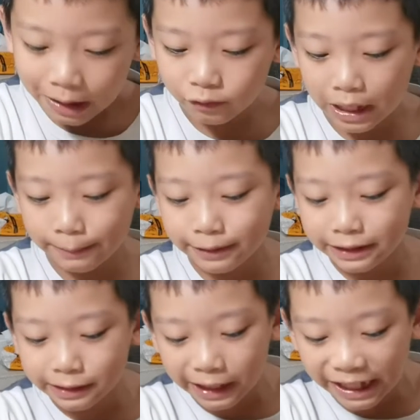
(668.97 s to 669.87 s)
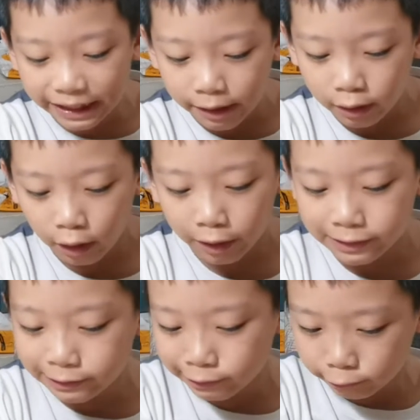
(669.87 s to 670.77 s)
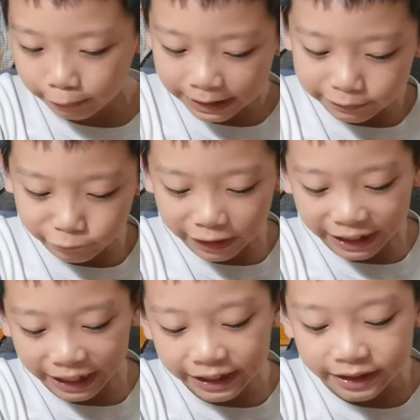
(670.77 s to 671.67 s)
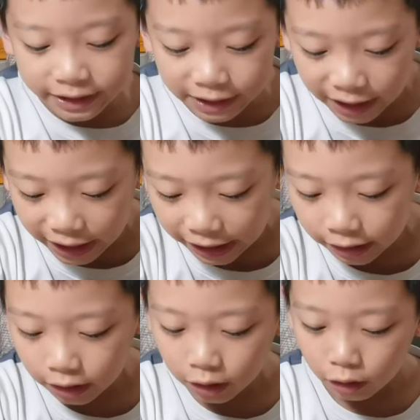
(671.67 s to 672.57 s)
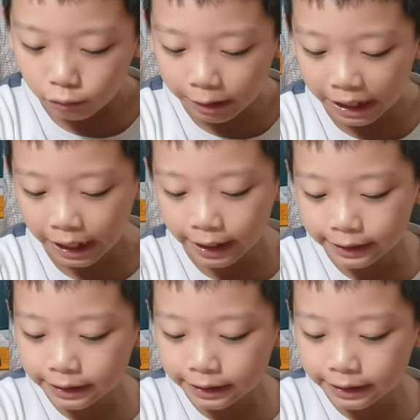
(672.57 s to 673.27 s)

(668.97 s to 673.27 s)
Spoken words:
Grab a seat and gorgeous suite for Ant Day. Where?